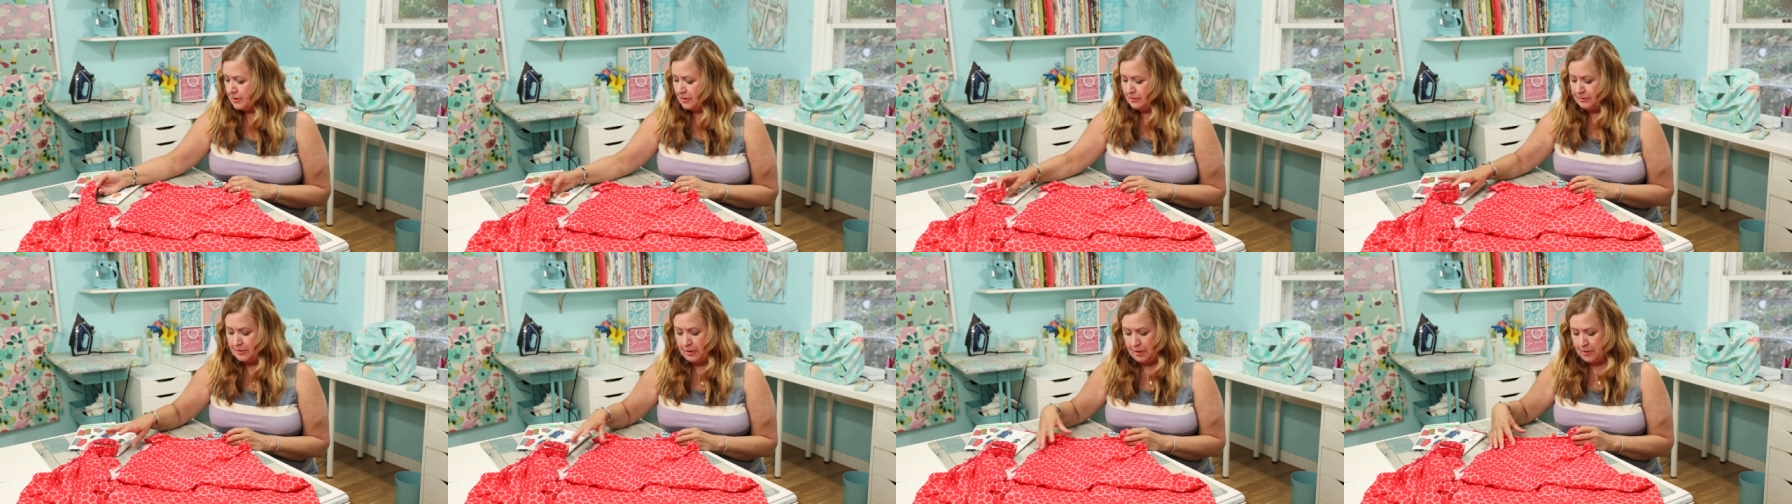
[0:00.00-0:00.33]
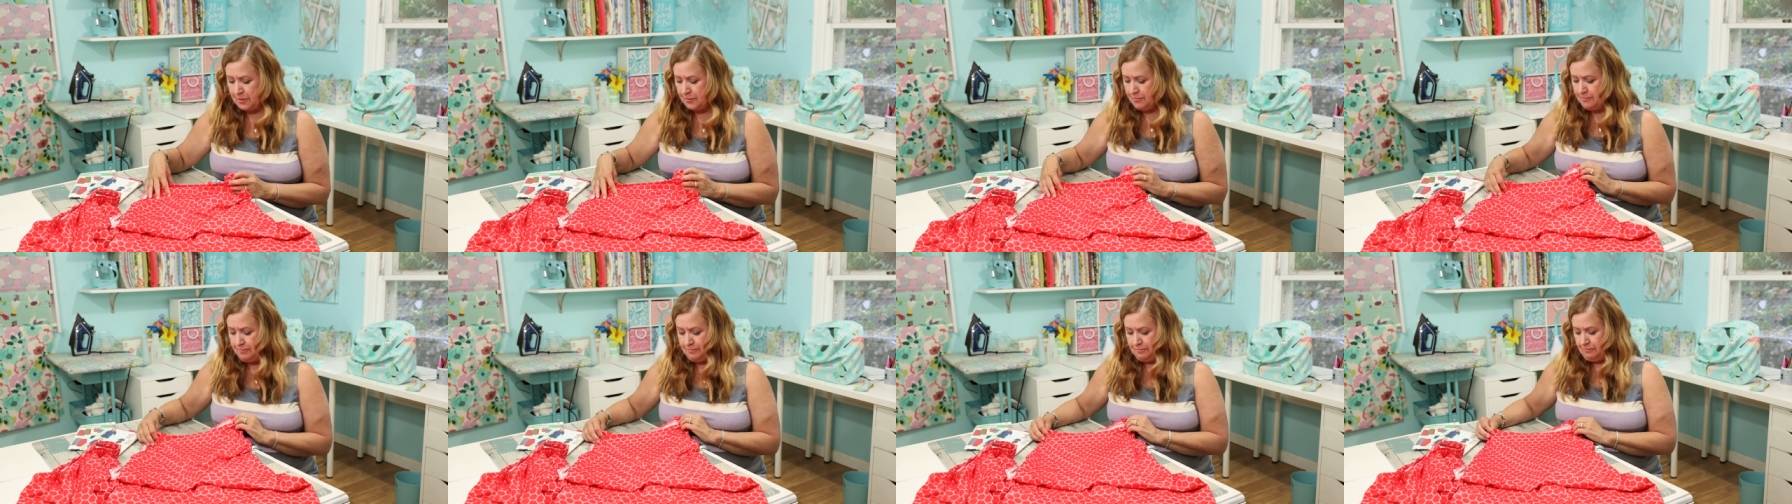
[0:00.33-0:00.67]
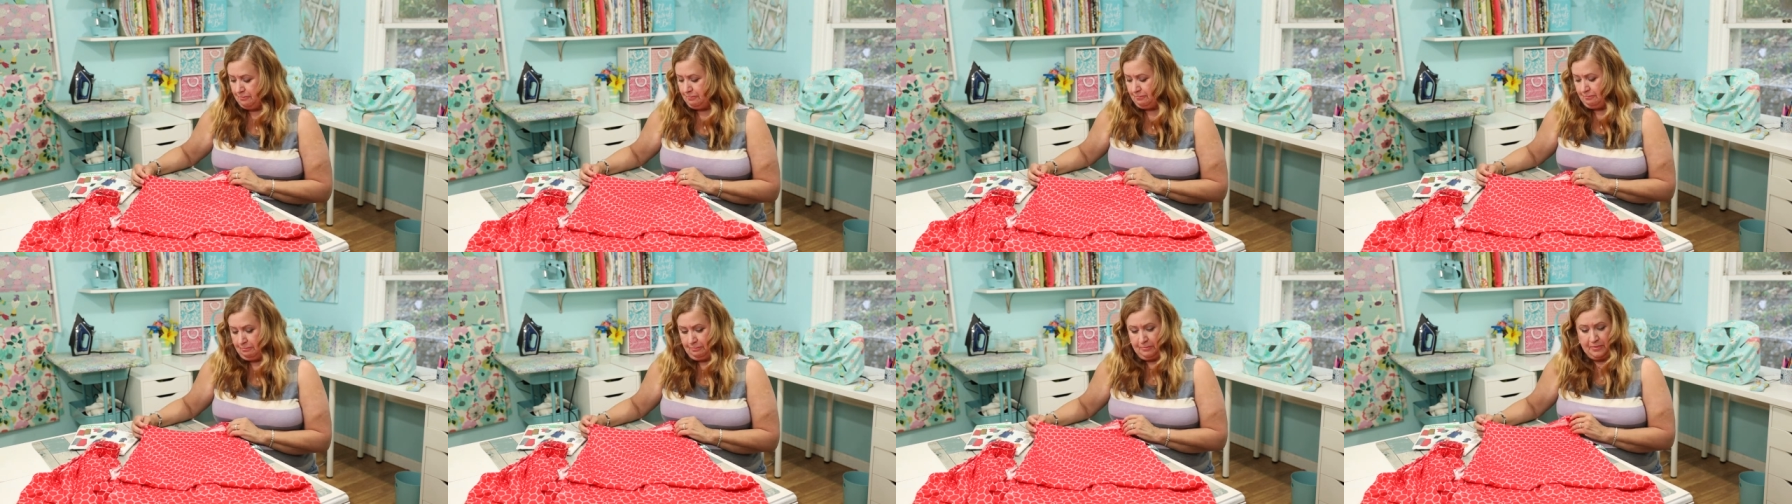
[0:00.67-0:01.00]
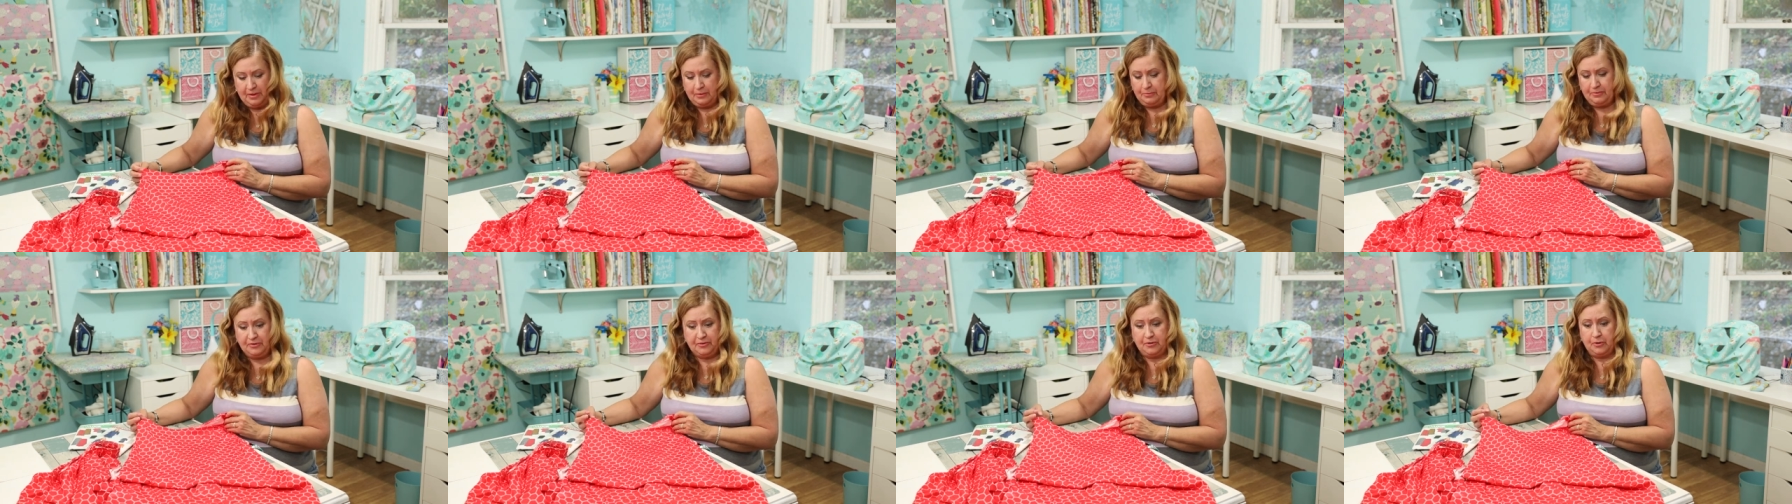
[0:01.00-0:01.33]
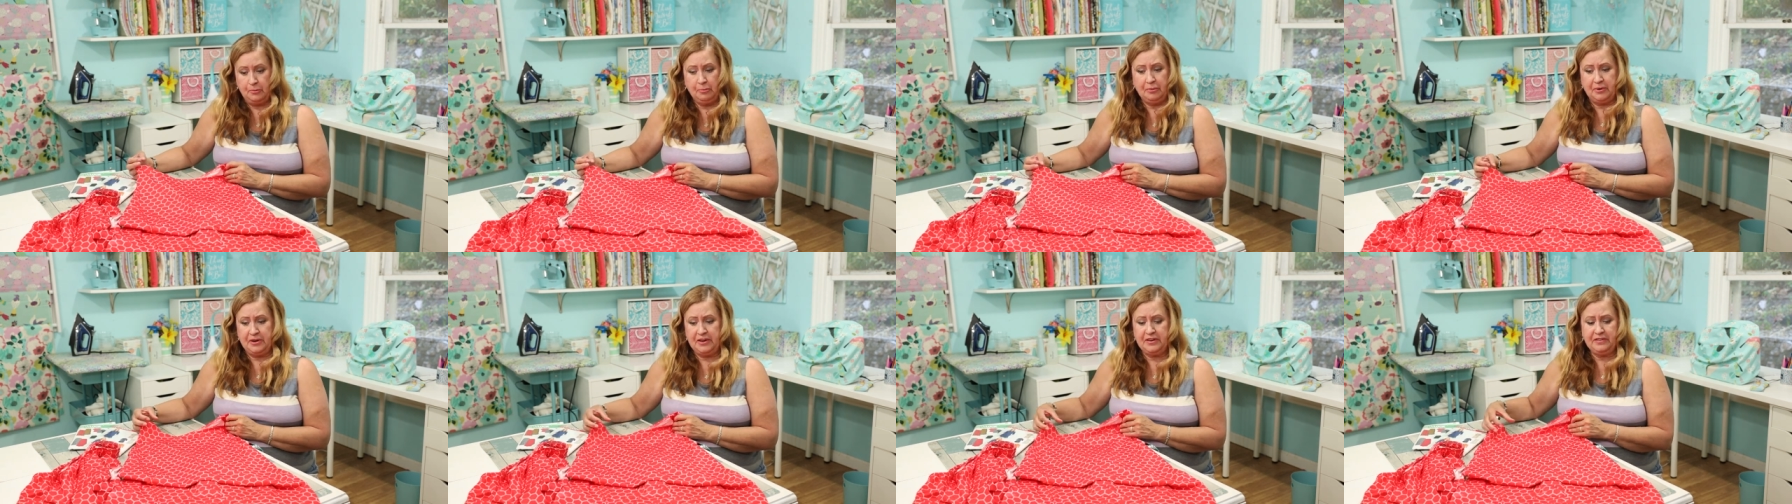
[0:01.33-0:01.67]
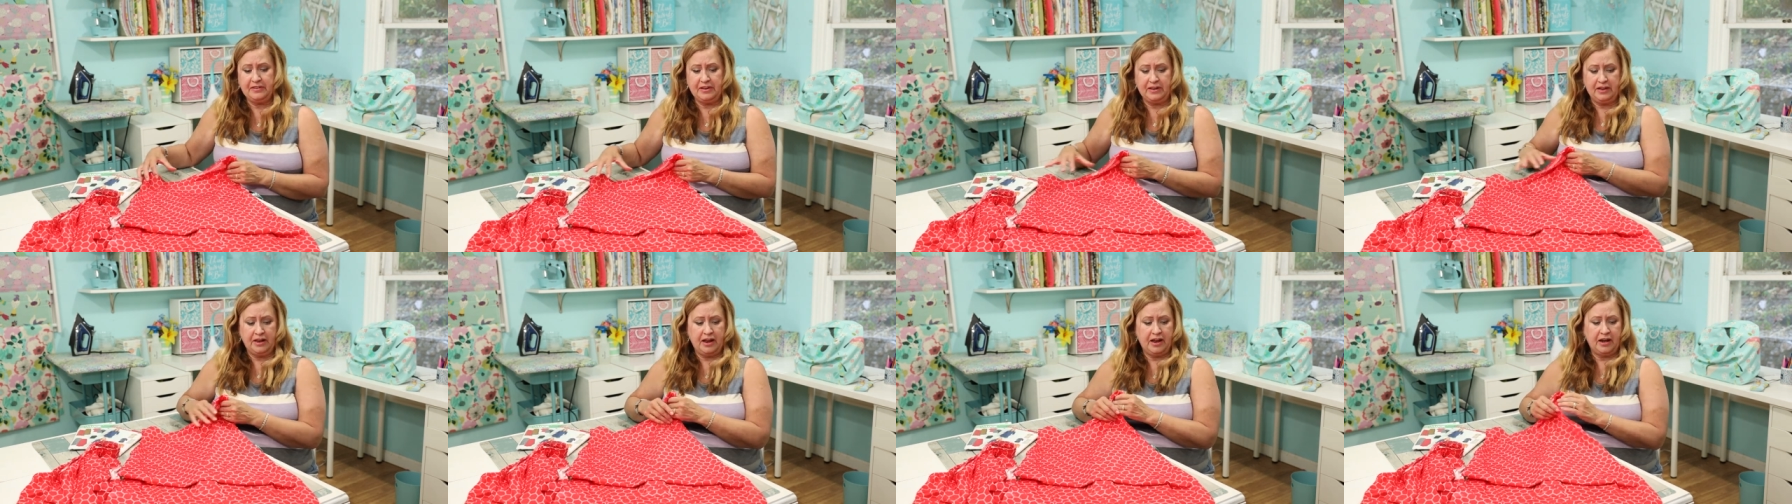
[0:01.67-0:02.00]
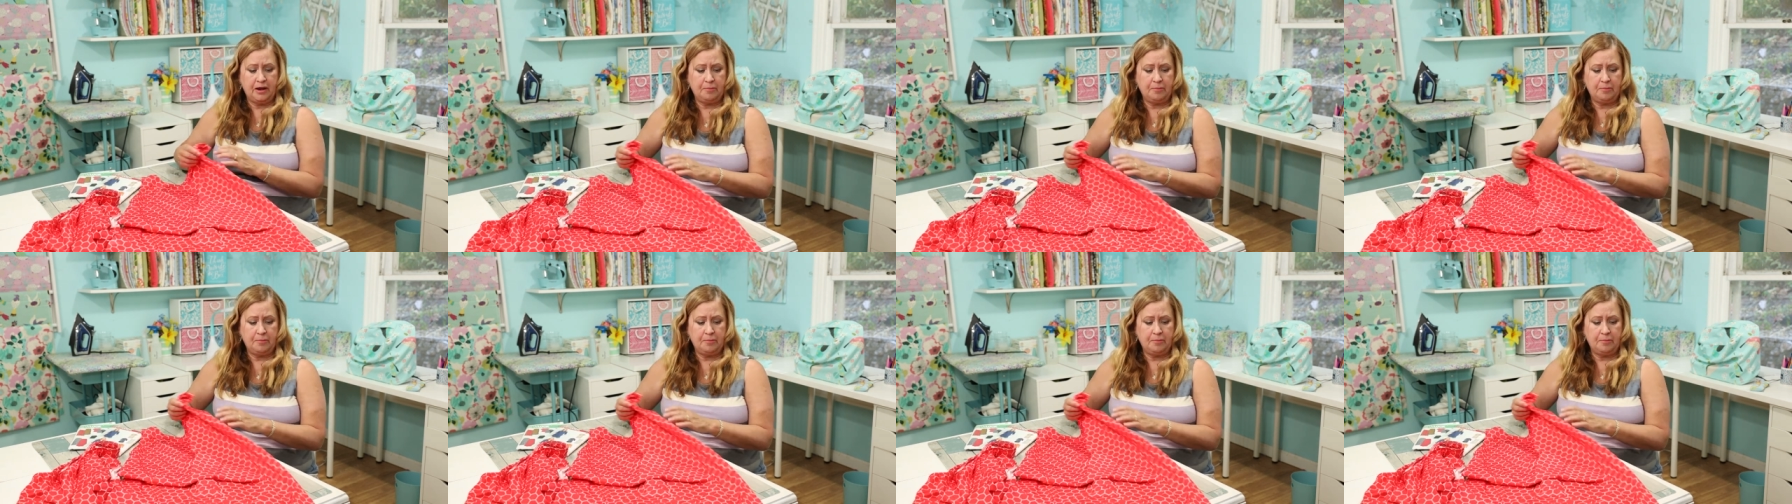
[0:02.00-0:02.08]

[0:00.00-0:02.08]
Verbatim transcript: So it was super easy.